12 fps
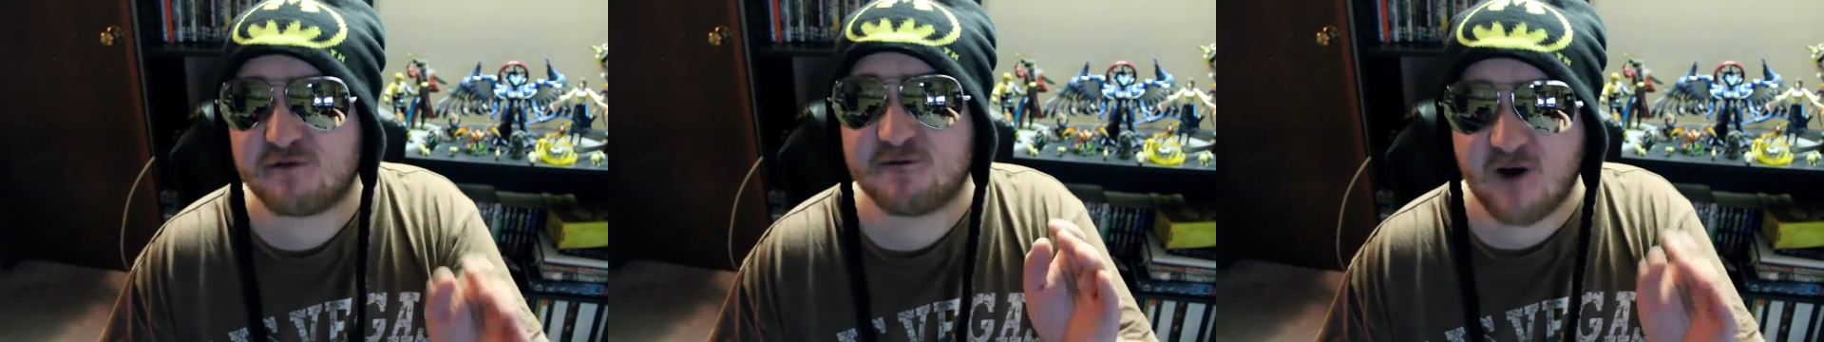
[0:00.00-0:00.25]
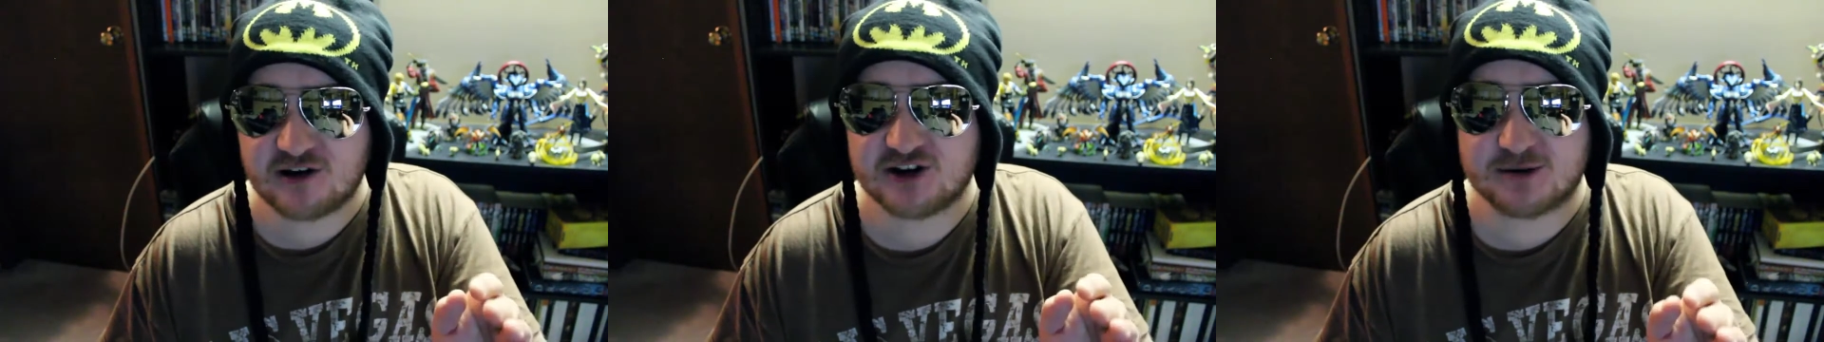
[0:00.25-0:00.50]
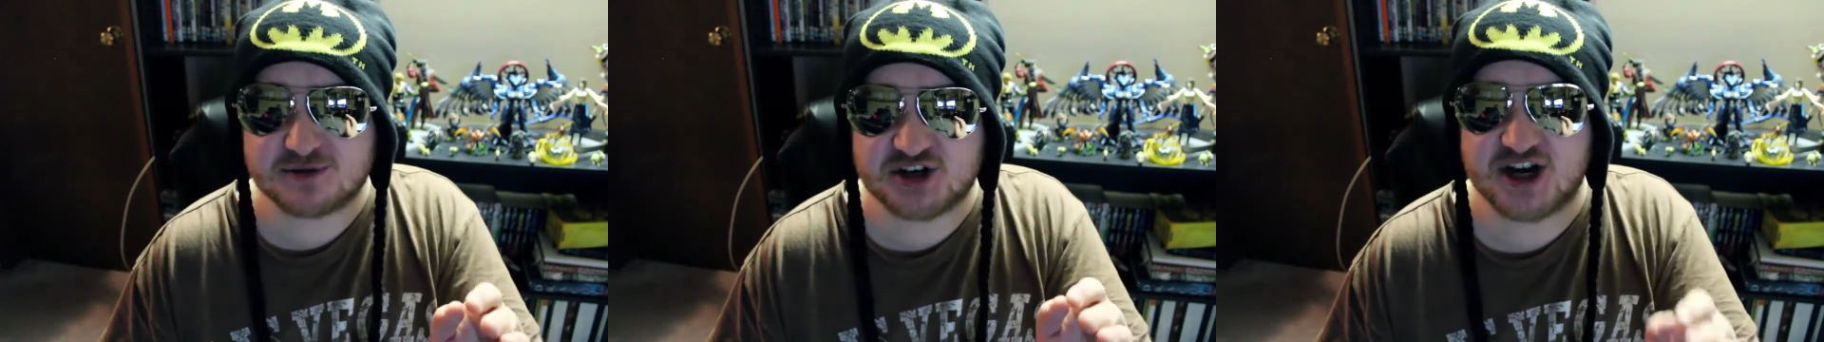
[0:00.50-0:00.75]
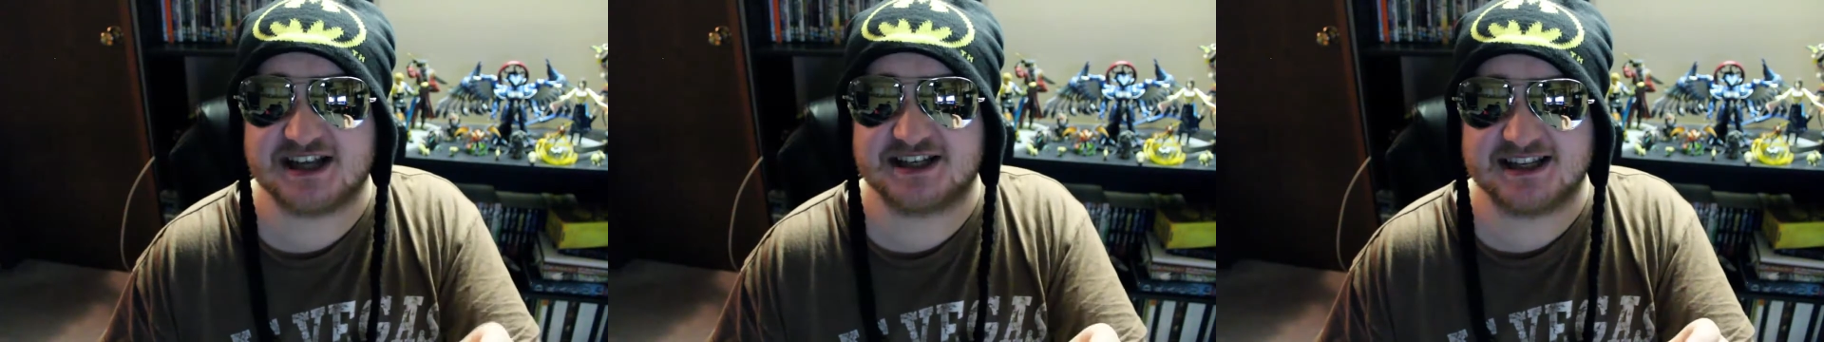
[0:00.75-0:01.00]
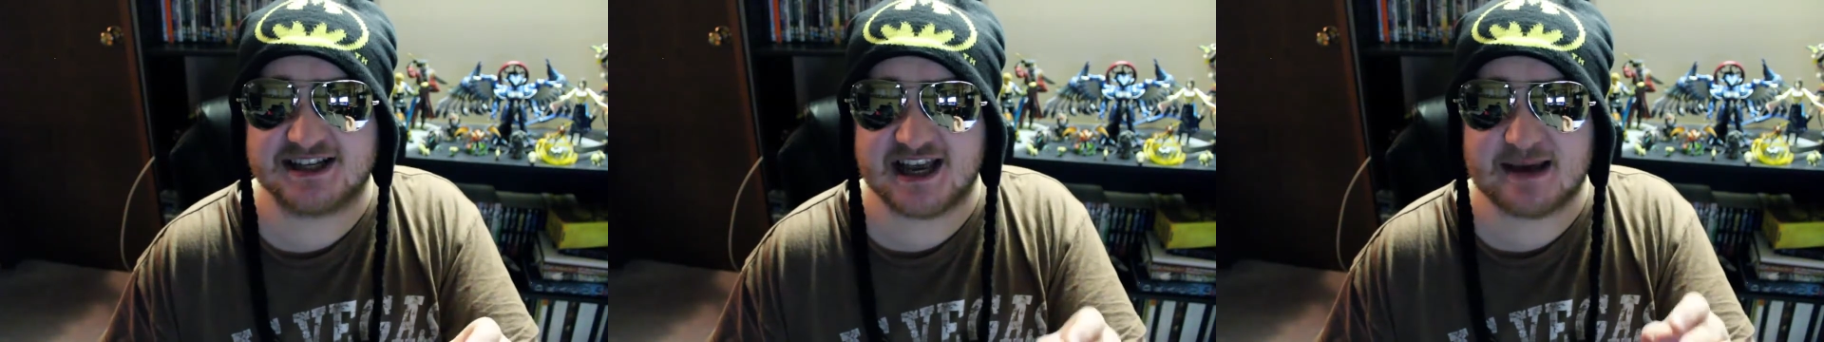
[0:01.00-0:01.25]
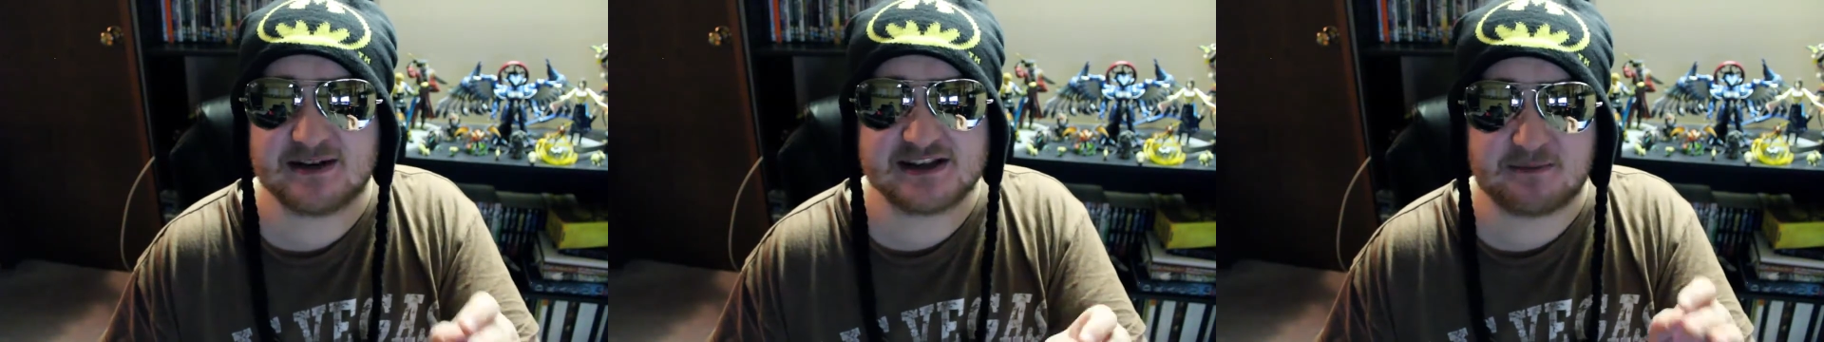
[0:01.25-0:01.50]
fucked up shit since it
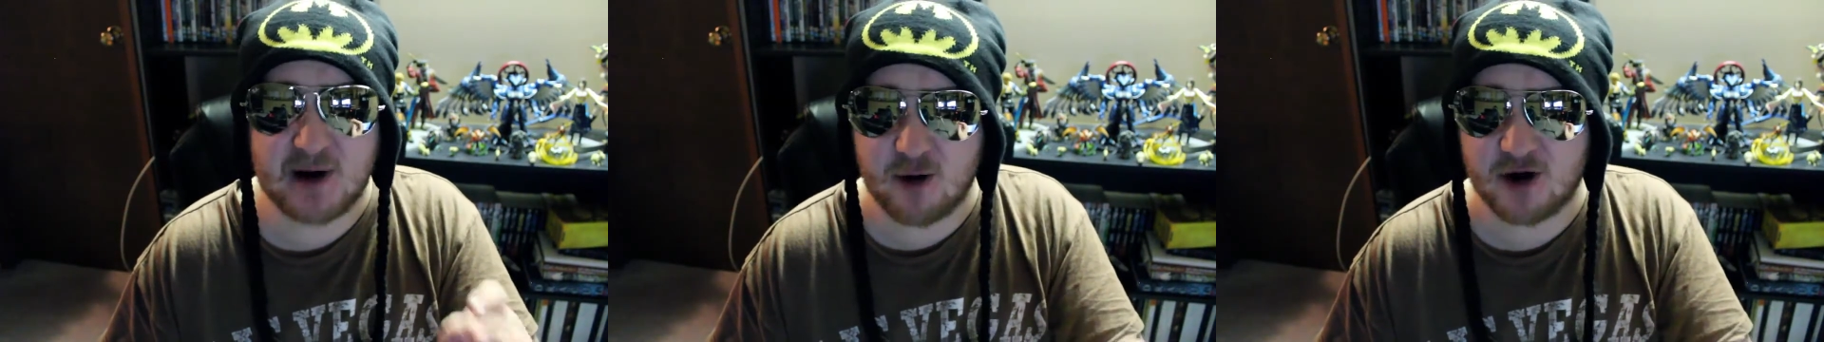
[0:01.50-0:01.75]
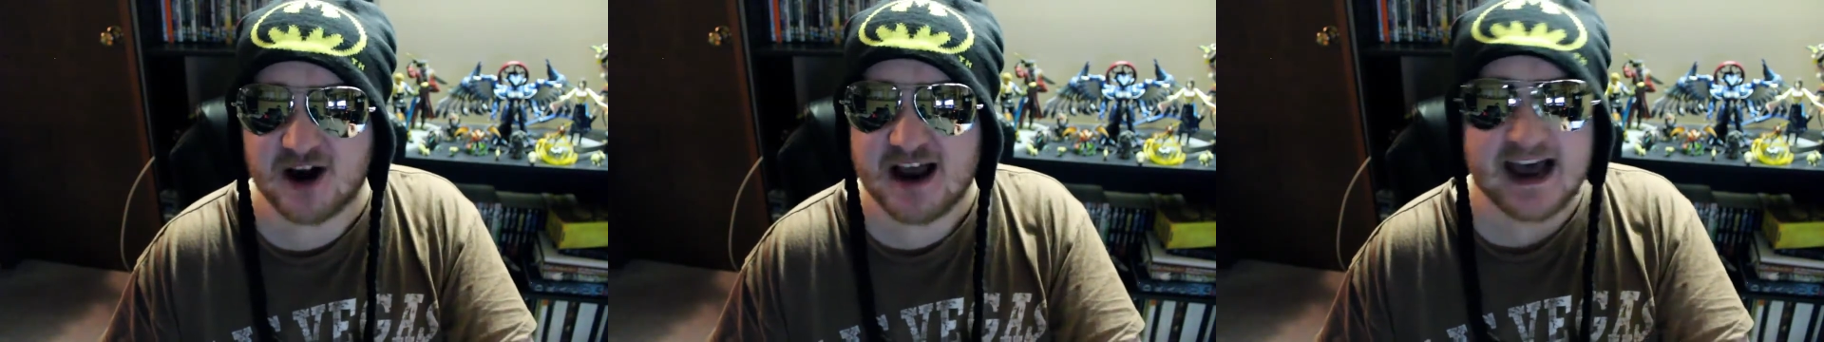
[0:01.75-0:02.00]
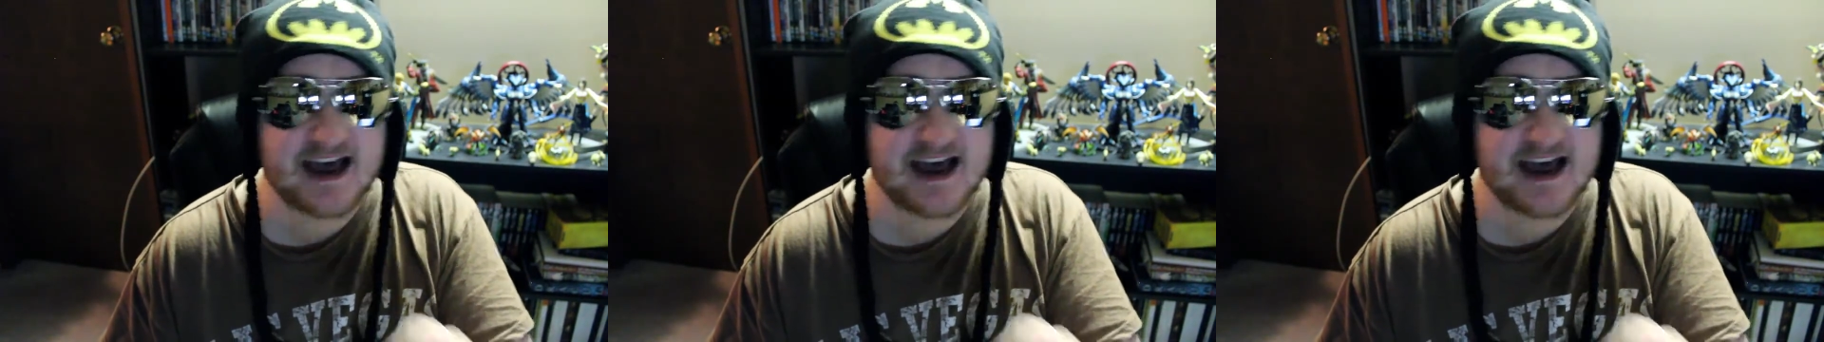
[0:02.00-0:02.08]
came into power,